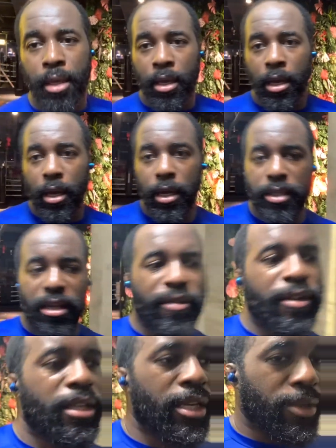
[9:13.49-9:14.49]
Uh, definitely
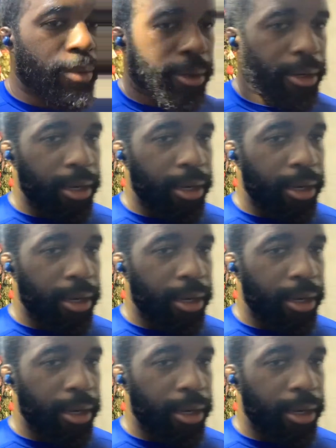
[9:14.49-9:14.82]
takes work,